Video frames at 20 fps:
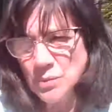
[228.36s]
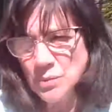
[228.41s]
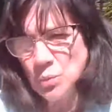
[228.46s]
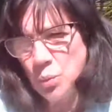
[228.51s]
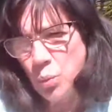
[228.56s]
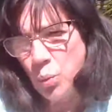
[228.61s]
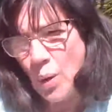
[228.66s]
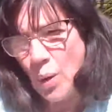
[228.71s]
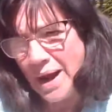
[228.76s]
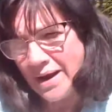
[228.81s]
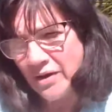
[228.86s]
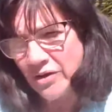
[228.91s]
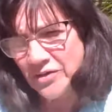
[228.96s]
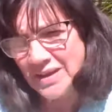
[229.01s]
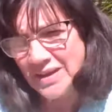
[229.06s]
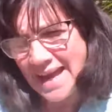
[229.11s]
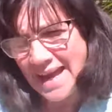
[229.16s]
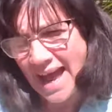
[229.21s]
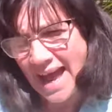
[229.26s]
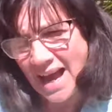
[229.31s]
and
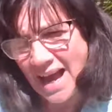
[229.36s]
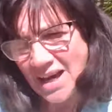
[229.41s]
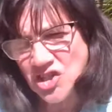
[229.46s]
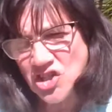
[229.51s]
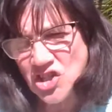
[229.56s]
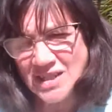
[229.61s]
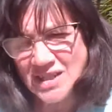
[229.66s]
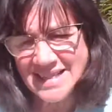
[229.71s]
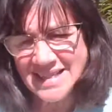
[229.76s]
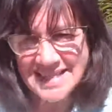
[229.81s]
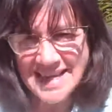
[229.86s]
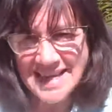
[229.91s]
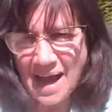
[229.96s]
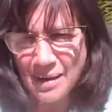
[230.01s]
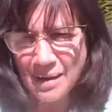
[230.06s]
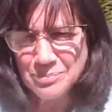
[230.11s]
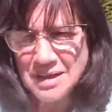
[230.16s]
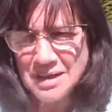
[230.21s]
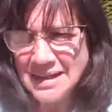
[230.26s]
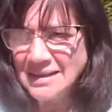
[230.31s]
where the action is
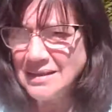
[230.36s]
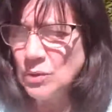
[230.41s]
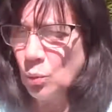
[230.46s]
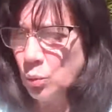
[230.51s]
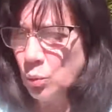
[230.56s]
happening.